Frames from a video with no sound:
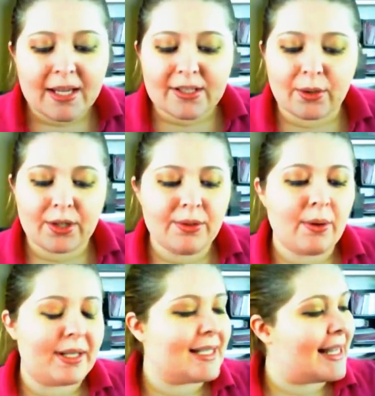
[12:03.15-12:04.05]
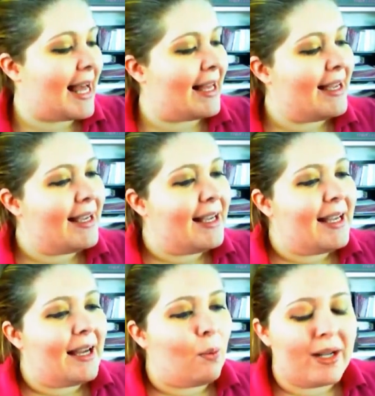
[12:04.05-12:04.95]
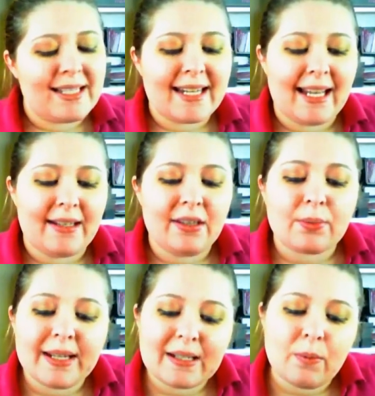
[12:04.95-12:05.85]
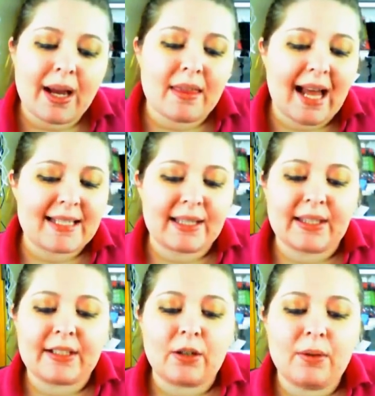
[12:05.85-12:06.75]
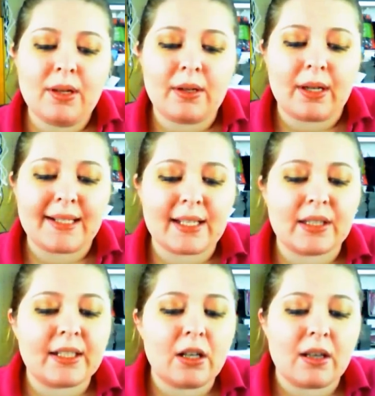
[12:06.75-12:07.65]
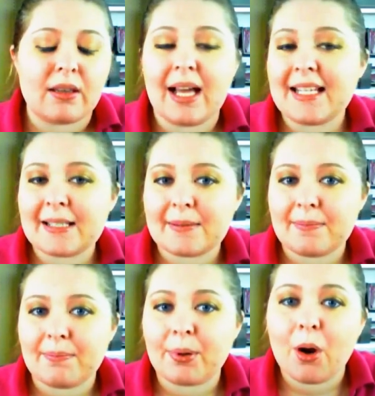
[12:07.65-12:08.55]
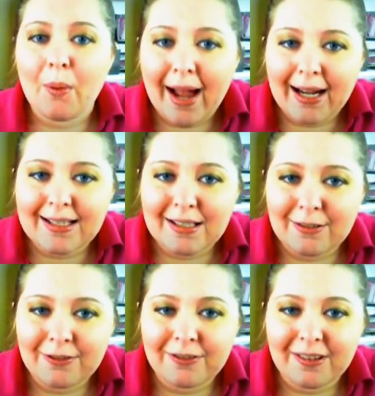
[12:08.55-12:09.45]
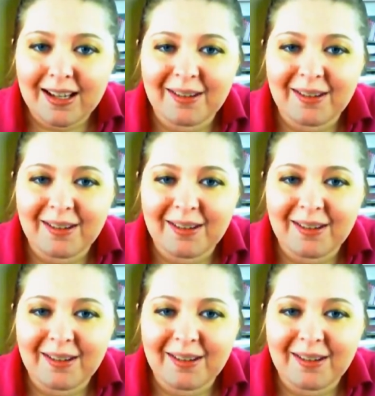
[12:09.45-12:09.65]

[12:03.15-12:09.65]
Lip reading: So you'll notice that once again, the reason why it's a little less proactive,